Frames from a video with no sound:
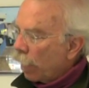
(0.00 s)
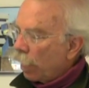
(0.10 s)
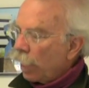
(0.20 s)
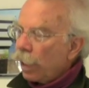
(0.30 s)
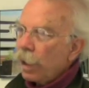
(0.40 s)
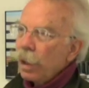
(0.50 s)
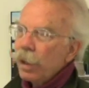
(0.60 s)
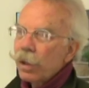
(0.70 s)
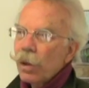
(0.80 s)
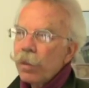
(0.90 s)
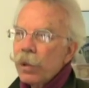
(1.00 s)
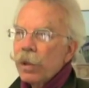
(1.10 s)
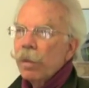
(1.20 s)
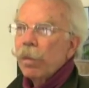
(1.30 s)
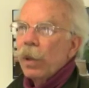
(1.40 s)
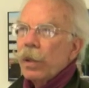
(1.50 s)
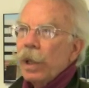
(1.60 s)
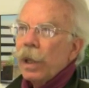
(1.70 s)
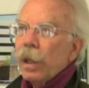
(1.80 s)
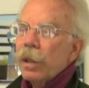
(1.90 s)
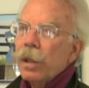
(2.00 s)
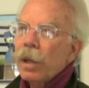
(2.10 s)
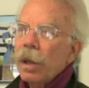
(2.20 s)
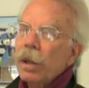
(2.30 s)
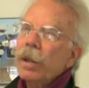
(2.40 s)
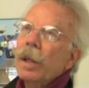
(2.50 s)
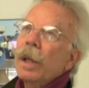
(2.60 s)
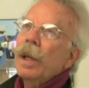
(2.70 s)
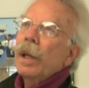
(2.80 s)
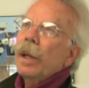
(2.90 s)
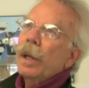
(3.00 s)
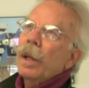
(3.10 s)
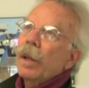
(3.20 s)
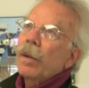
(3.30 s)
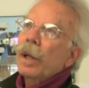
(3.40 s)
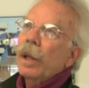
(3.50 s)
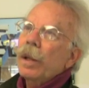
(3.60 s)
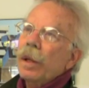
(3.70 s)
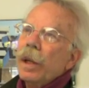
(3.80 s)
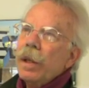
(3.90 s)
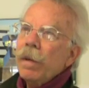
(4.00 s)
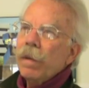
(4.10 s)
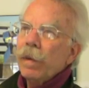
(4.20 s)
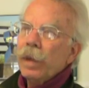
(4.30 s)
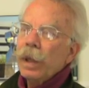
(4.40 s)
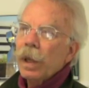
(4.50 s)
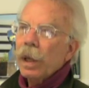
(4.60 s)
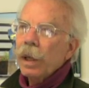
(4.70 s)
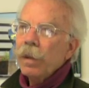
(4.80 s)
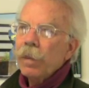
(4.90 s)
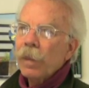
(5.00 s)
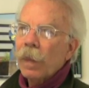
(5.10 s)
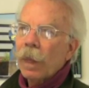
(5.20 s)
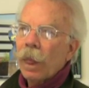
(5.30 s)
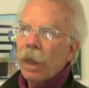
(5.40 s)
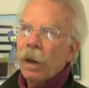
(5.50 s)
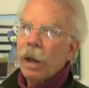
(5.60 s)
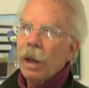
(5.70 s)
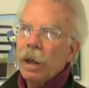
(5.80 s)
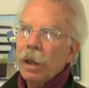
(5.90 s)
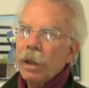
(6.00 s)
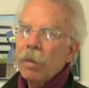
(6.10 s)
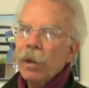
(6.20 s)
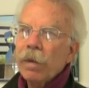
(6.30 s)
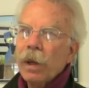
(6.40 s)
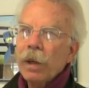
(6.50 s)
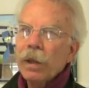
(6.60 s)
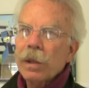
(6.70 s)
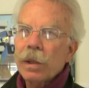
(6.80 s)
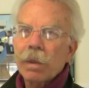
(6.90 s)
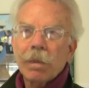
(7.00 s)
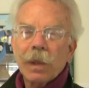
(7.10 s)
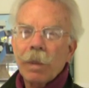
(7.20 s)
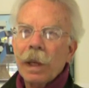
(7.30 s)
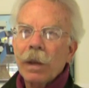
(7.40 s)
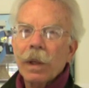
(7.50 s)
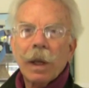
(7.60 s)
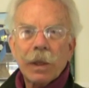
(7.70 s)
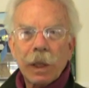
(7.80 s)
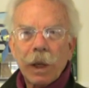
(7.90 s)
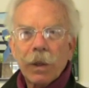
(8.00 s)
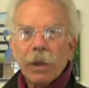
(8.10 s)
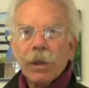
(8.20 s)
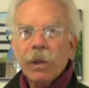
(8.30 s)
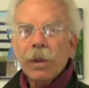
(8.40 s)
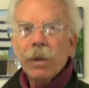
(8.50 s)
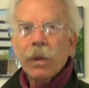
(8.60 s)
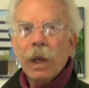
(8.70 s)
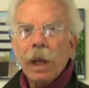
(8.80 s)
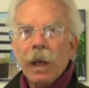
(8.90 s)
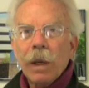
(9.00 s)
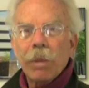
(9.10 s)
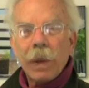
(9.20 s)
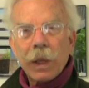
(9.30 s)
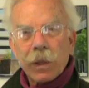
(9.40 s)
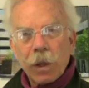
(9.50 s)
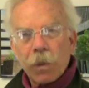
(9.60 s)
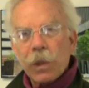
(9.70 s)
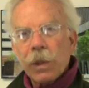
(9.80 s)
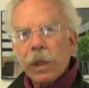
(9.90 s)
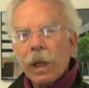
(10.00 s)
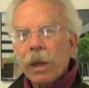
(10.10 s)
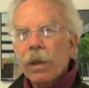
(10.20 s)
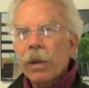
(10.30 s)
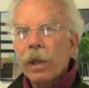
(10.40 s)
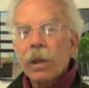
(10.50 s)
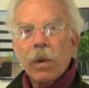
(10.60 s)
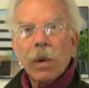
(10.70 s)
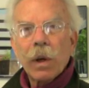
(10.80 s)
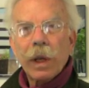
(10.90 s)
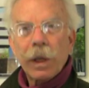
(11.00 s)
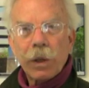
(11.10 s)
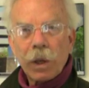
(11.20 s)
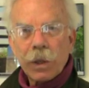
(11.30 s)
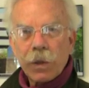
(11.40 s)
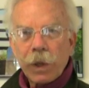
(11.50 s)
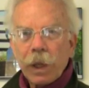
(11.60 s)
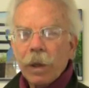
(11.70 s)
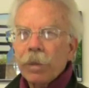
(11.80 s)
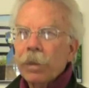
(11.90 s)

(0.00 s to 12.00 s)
The Sculpture Symposia started in 1959. A number of artists somehow got together to make sculpture together at a quarry in Austria.